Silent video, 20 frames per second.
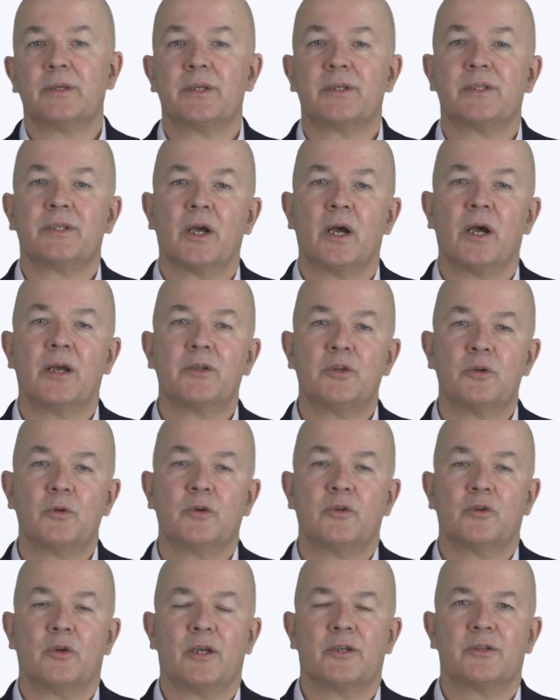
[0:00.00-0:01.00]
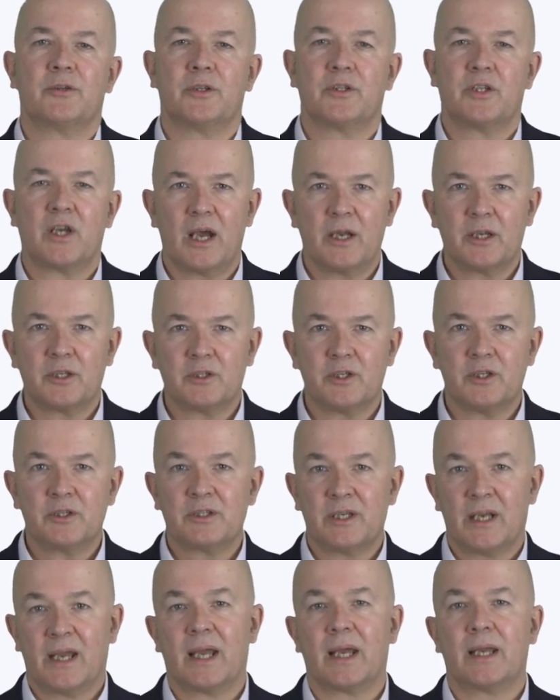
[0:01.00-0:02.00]
designed to address the
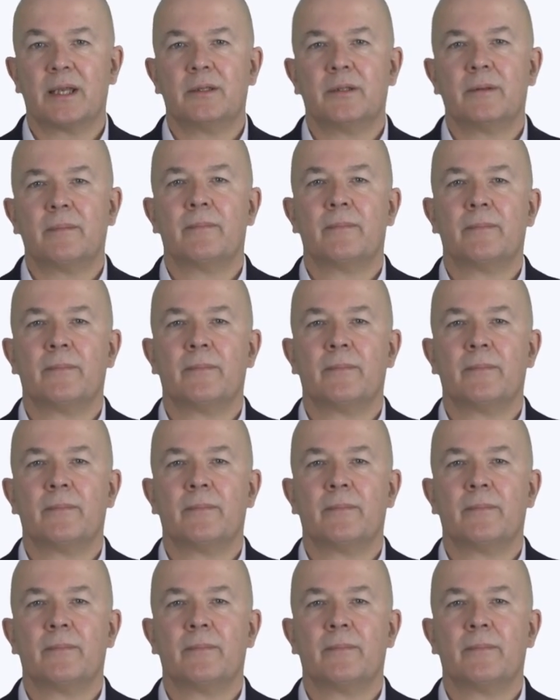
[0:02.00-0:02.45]
challenges ahead.